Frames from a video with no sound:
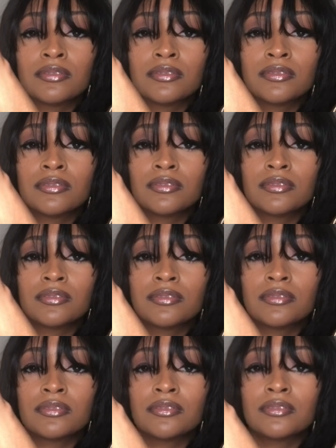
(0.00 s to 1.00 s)

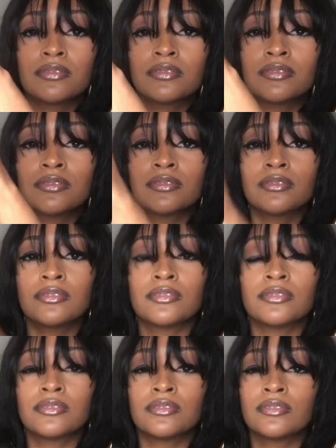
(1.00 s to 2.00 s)

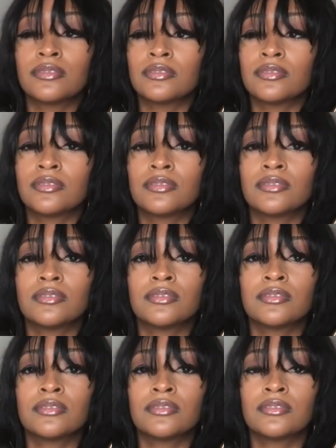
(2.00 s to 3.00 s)

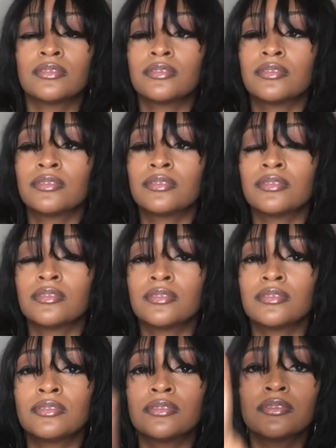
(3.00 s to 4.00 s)

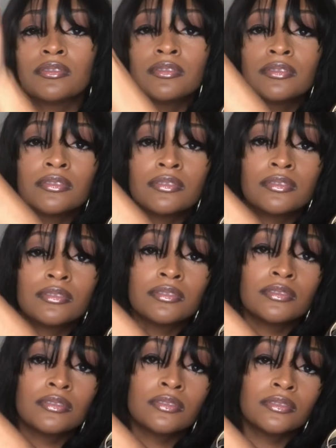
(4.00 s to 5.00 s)

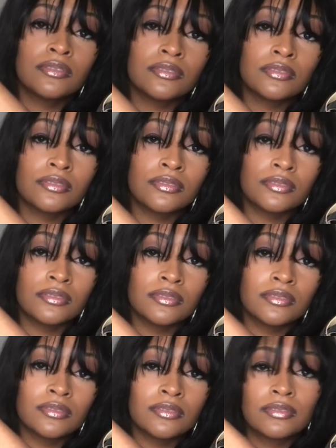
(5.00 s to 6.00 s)

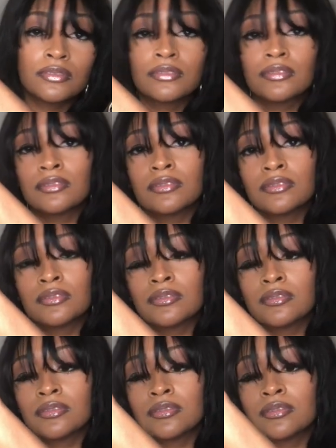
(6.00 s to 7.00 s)

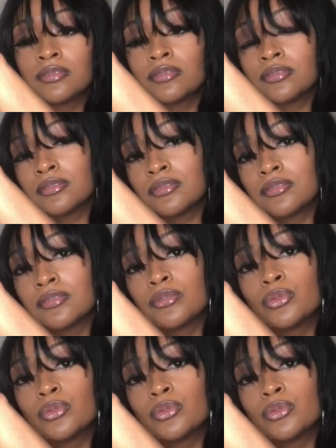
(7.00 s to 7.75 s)
Nobody speaks.